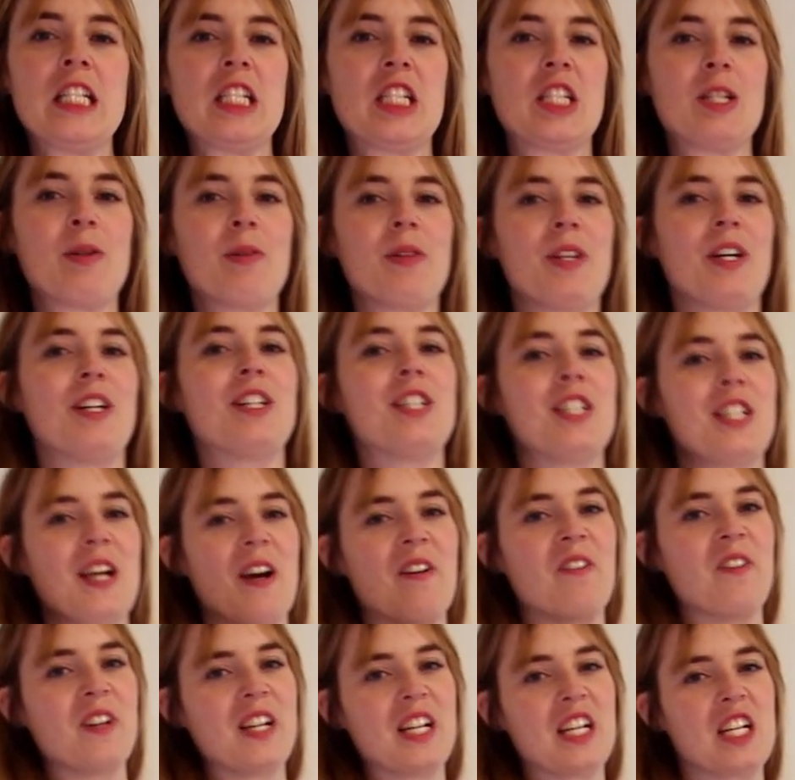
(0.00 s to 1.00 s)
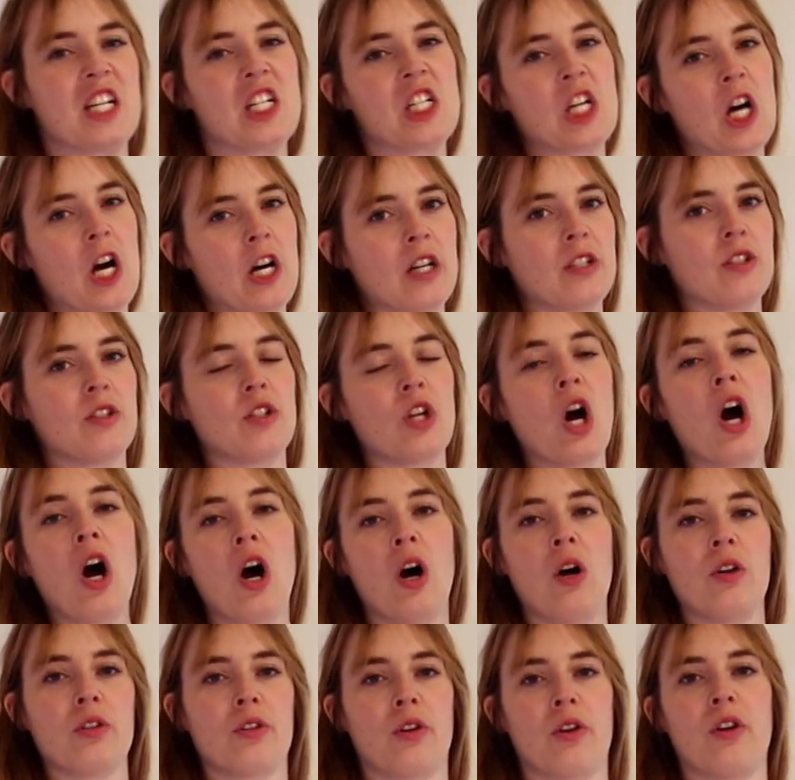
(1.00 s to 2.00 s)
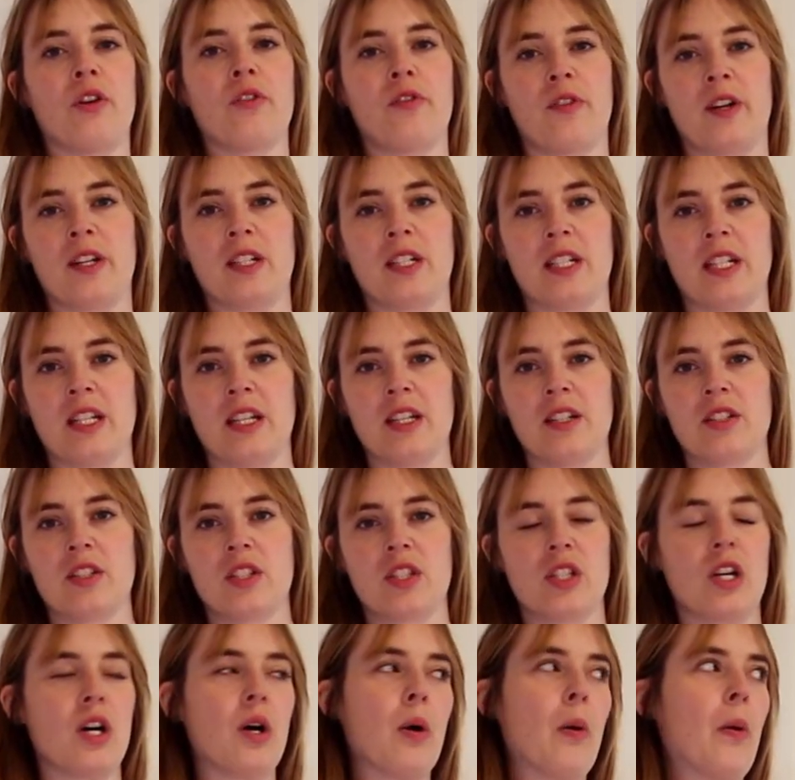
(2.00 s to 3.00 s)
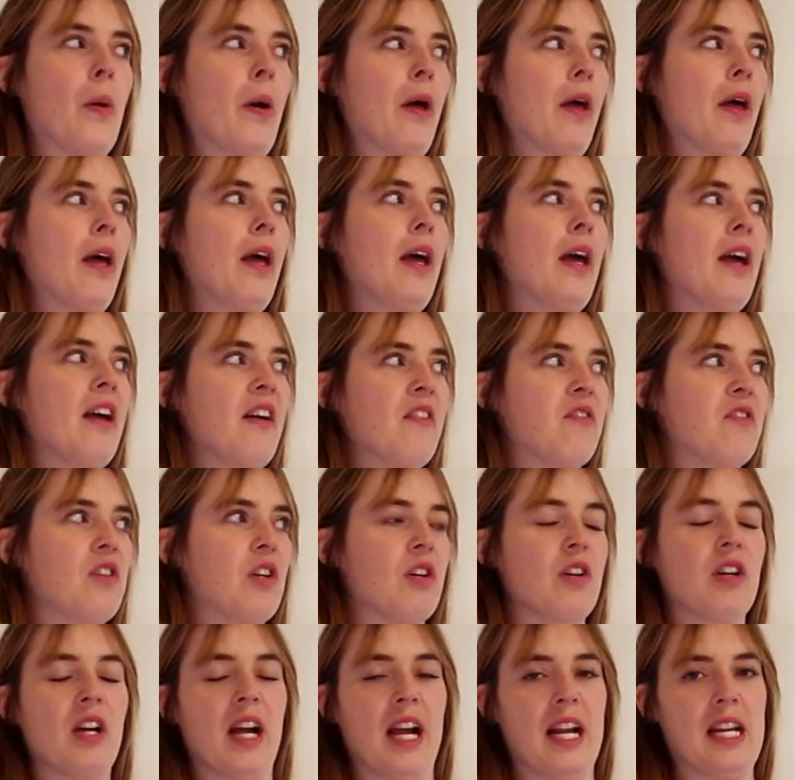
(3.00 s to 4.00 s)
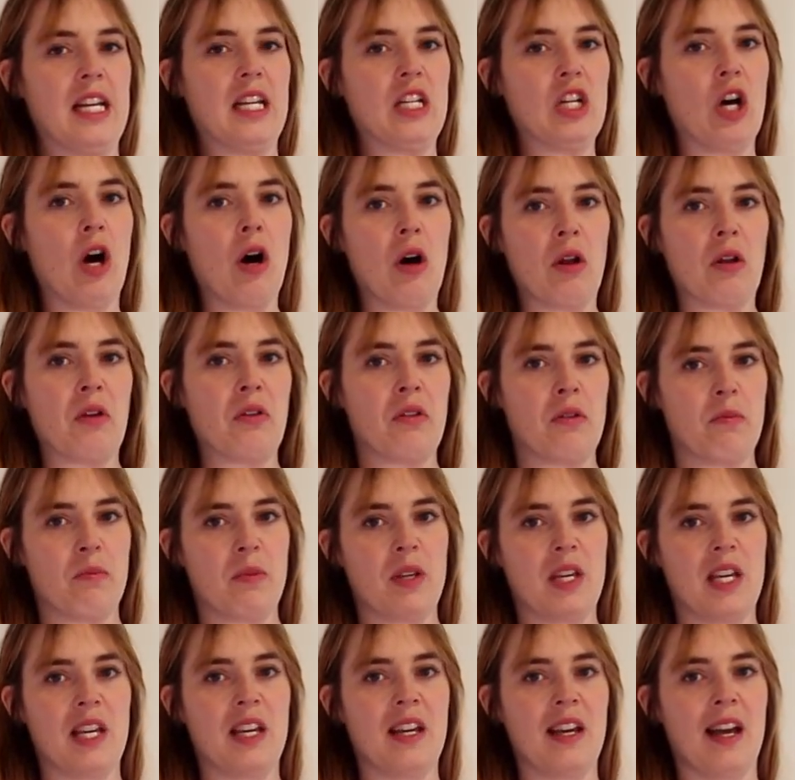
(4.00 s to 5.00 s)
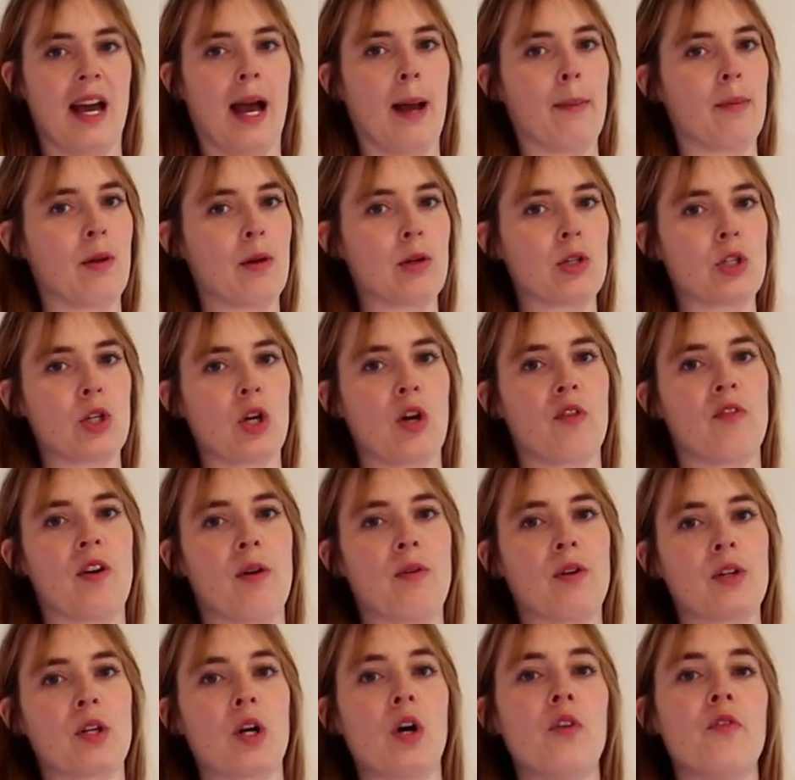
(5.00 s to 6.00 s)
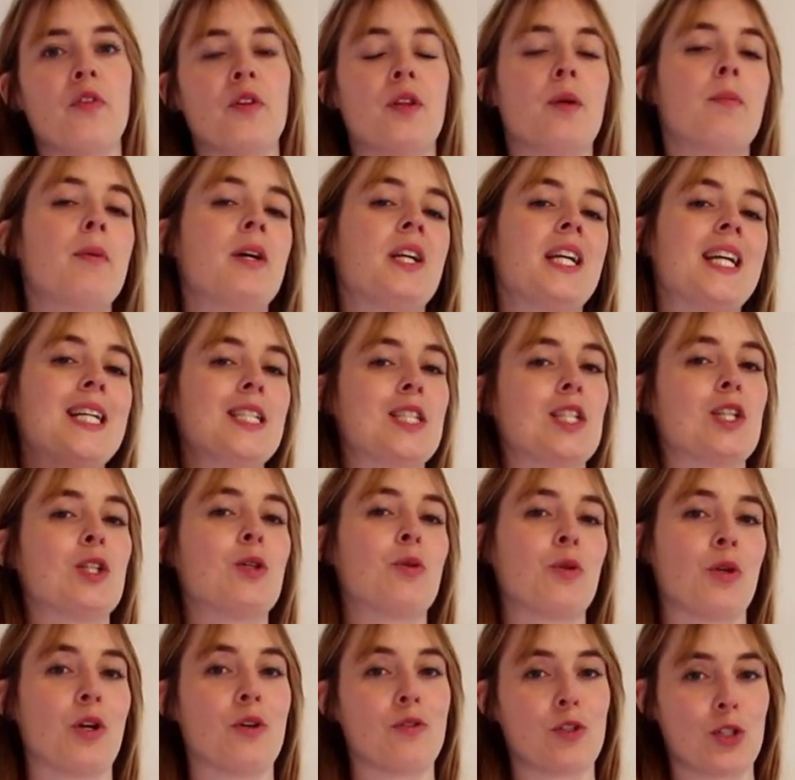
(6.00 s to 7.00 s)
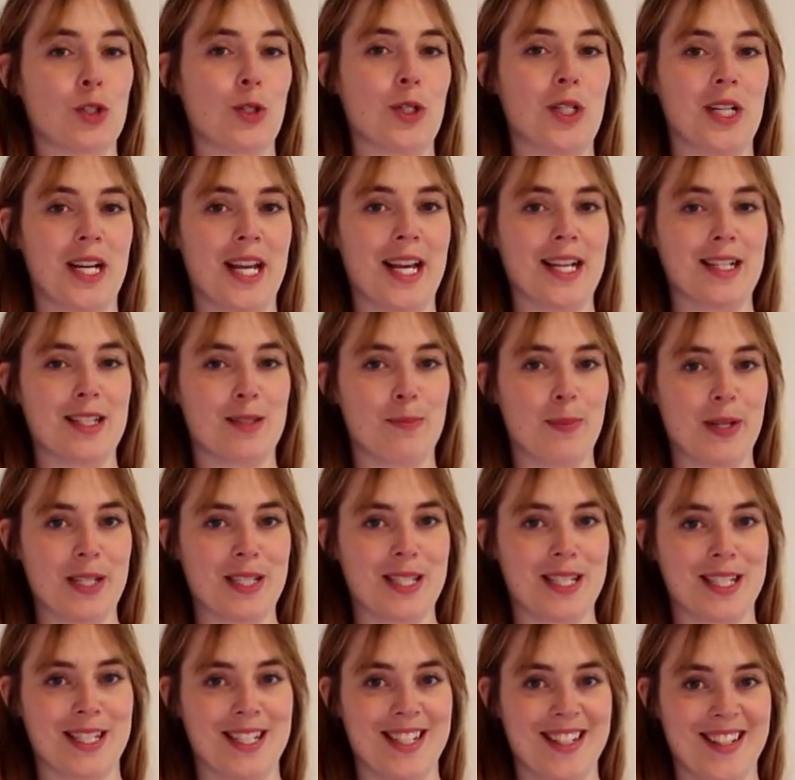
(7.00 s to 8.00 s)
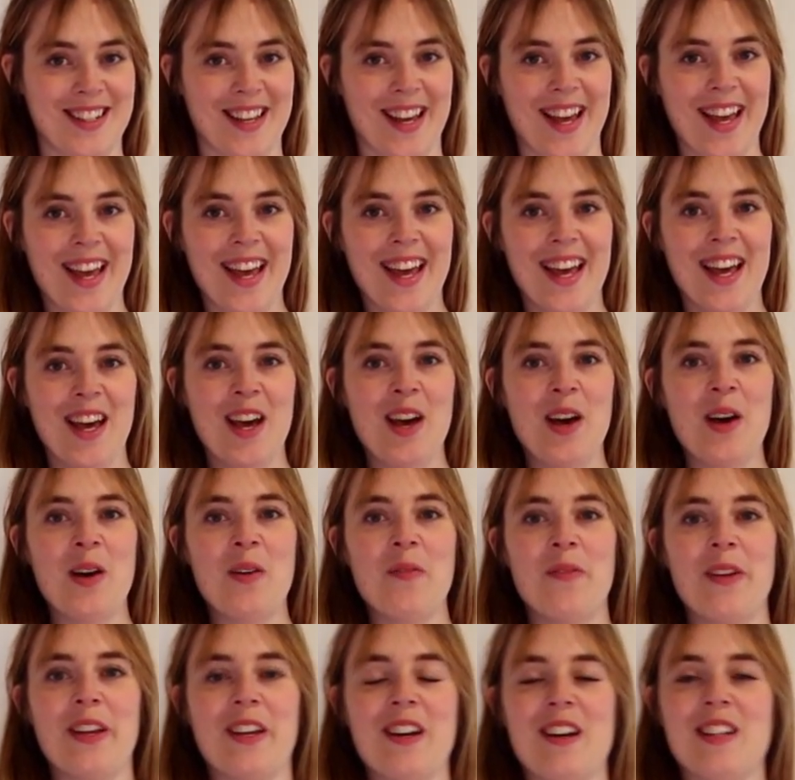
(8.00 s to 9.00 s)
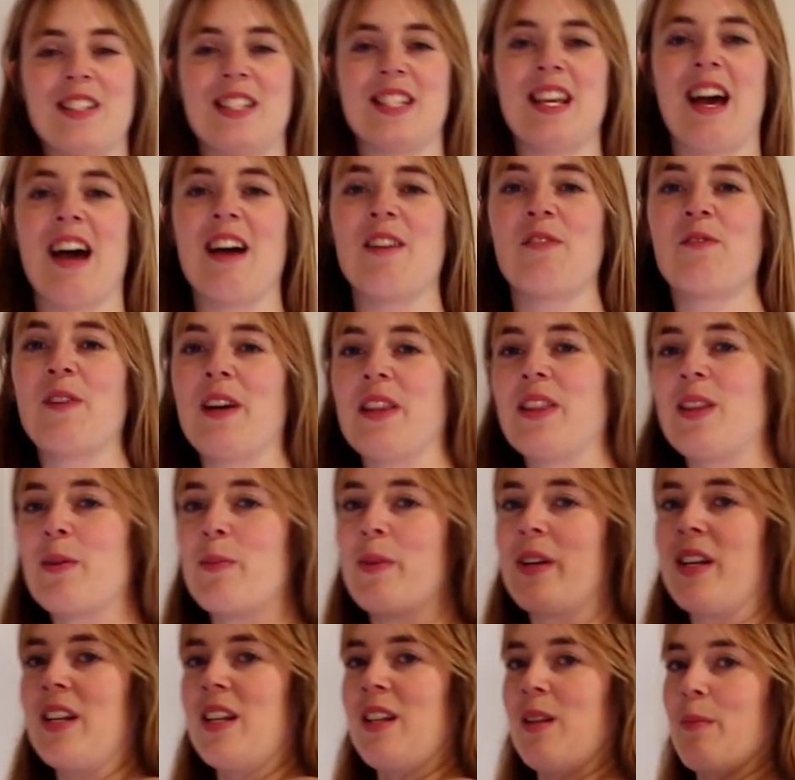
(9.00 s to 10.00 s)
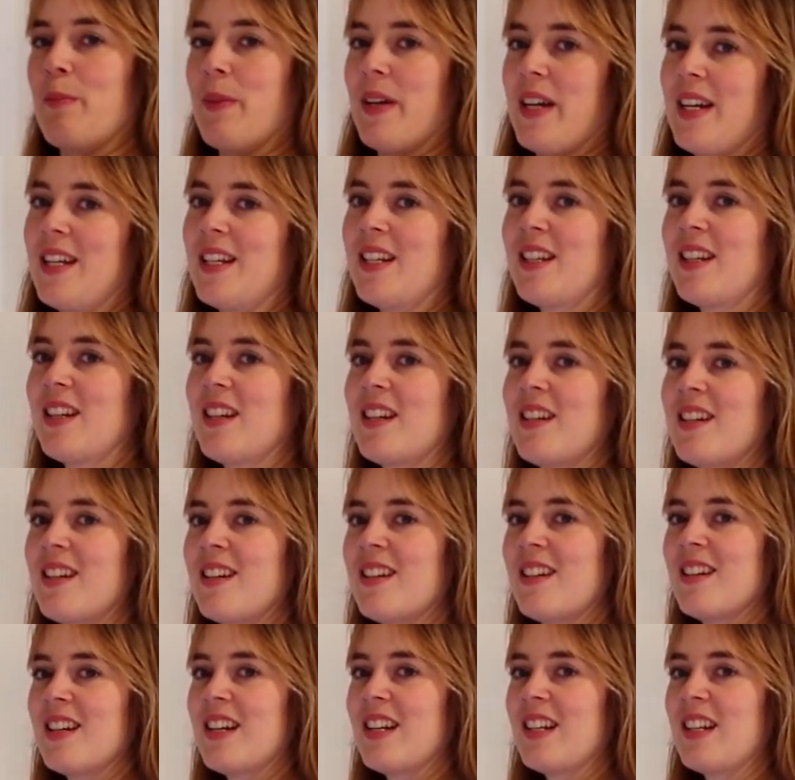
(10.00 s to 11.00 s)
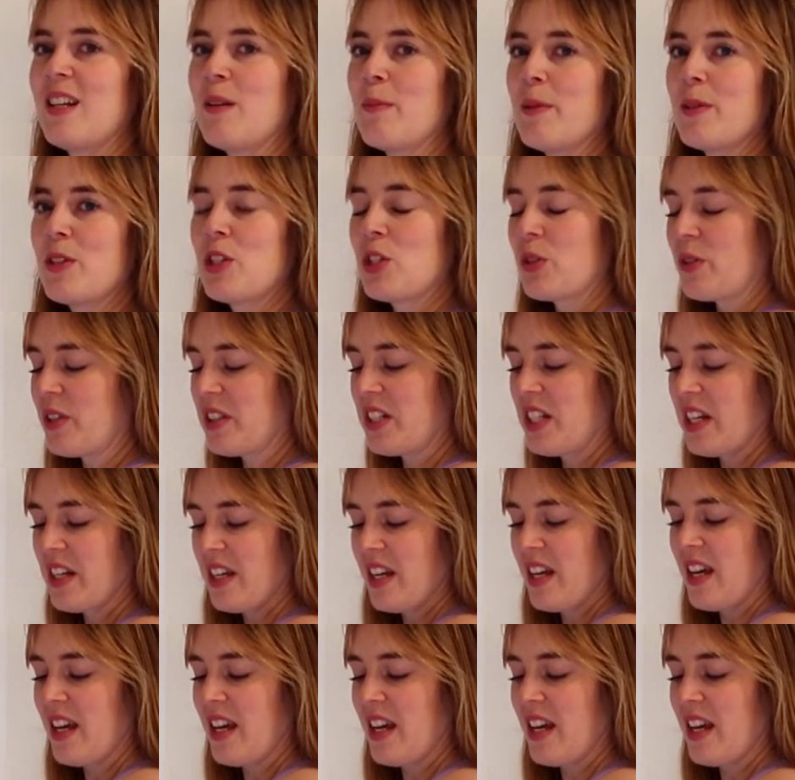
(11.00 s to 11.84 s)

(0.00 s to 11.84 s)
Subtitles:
So they're definitely not tall girl friendly. So if you're any taller than me, I'm not sure if I would go for them unless, you know, you have short legs basically. Because yeah, I find them a little bit short.